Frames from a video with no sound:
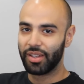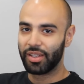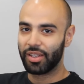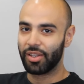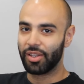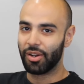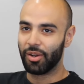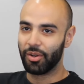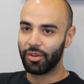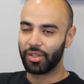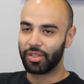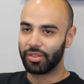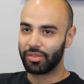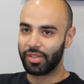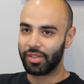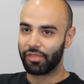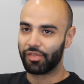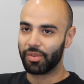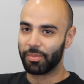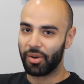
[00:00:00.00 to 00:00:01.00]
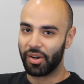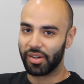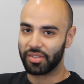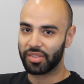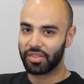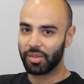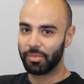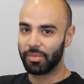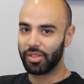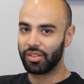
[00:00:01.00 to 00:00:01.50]
in different parts
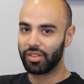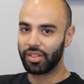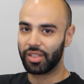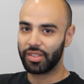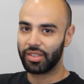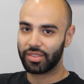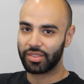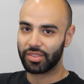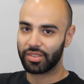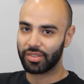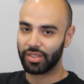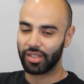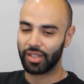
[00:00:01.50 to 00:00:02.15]
of the Middle East,